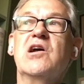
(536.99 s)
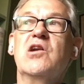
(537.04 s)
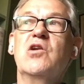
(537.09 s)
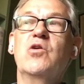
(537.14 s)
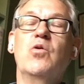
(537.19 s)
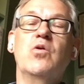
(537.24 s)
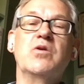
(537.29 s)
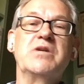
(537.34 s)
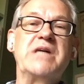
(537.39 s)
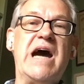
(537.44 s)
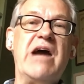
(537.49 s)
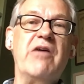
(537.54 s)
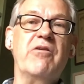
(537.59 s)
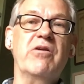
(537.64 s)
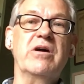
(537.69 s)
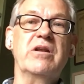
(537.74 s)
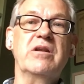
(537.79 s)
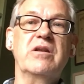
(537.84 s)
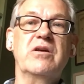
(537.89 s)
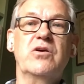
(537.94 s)
lord
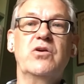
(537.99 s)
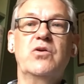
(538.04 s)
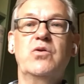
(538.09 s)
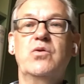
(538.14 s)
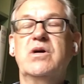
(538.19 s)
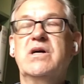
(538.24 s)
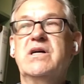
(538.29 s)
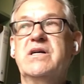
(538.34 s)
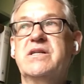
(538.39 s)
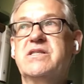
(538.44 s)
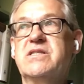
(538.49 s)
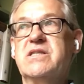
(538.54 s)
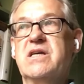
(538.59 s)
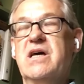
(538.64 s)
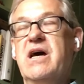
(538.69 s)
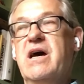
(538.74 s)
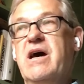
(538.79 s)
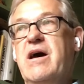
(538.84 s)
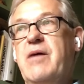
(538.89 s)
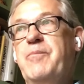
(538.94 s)
arran who had
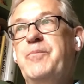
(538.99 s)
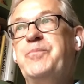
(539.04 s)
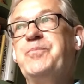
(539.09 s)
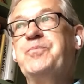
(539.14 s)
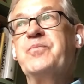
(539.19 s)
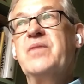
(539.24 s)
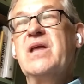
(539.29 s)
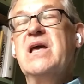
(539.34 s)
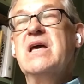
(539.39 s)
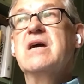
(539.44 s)
um,